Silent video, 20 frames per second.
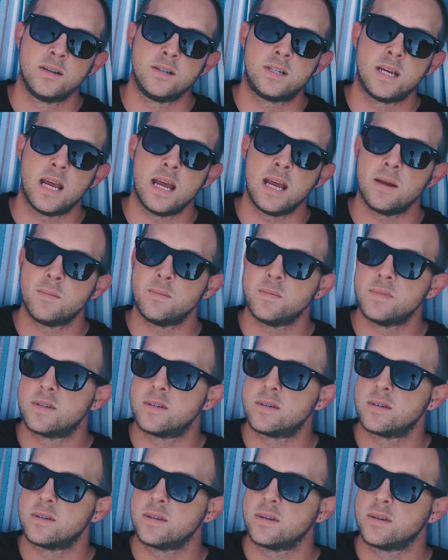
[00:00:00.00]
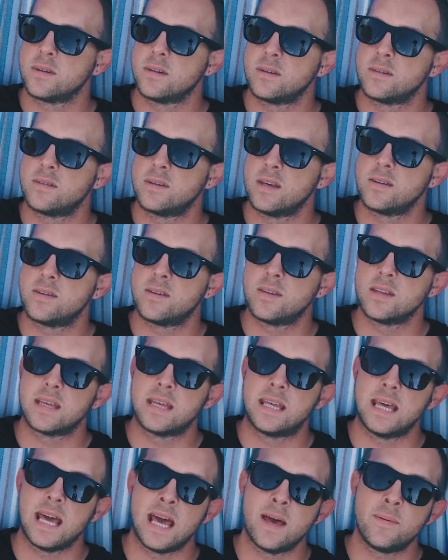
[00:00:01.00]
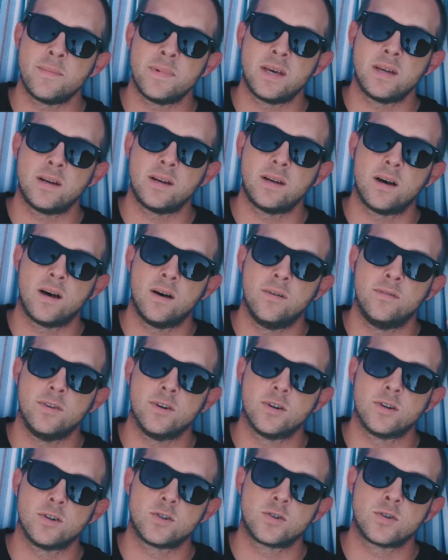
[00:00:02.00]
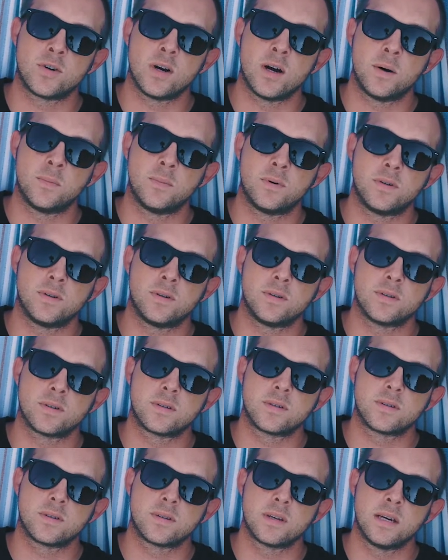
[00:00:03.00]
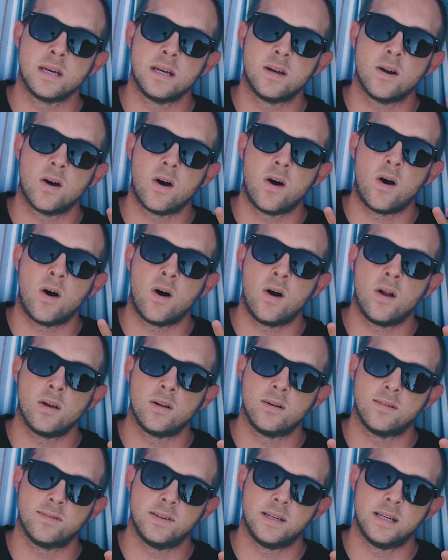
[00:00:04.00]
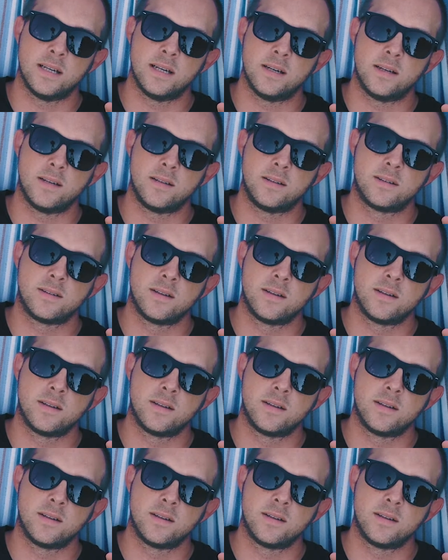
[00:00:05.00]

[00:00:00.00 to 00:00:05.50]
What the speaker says: James says the gamut of your troubles and all of it,